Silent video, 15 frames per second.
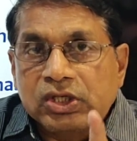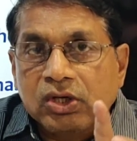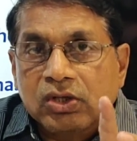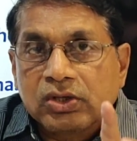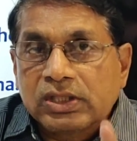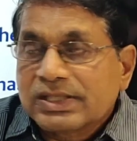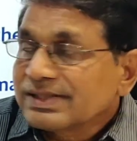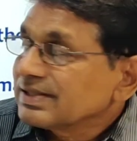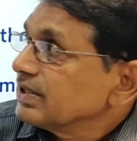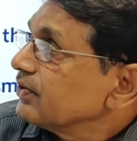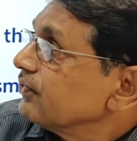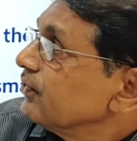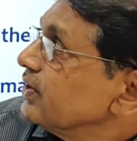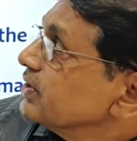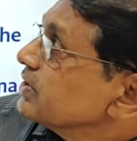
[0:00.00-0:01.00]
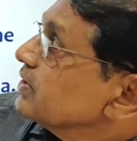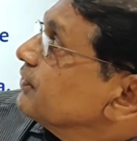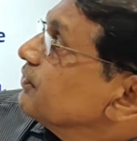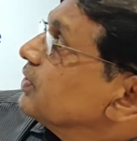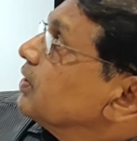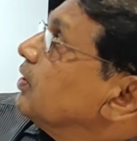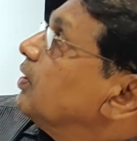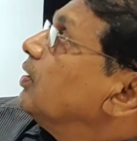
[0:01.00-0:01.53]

on the surface of the